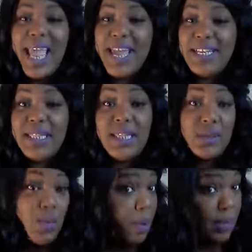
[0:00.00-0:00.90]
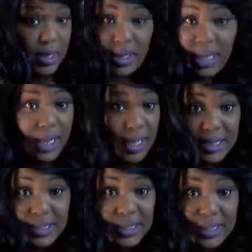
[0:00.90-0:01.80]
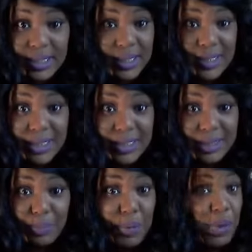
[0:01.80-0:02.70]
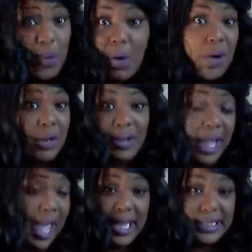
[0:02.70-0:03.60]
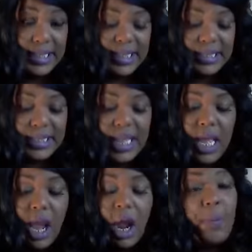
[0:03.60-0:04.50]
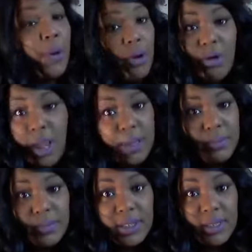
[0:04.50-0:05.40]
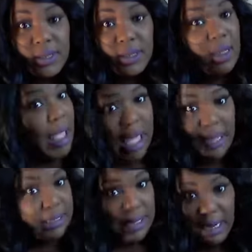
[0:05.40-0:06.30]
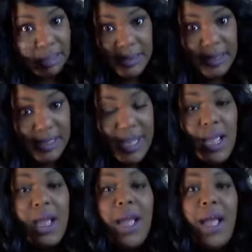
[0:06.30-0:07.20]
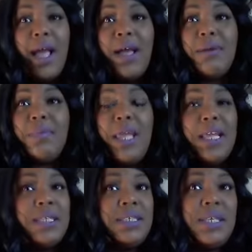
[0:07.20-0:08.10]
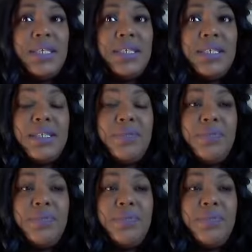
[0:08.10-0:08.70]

excellence. And this woman is pure excellence. Her program's excellence is